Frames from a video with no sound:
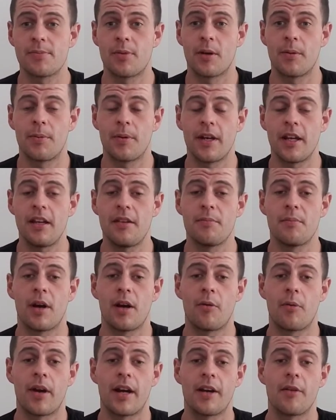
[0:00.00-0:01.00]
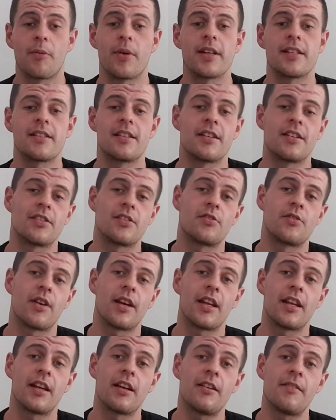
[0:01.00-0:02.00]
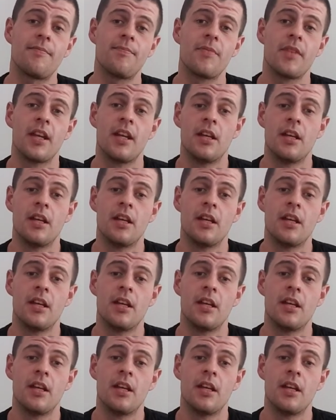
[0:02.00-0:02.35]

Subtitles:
property, my one in Western Australia,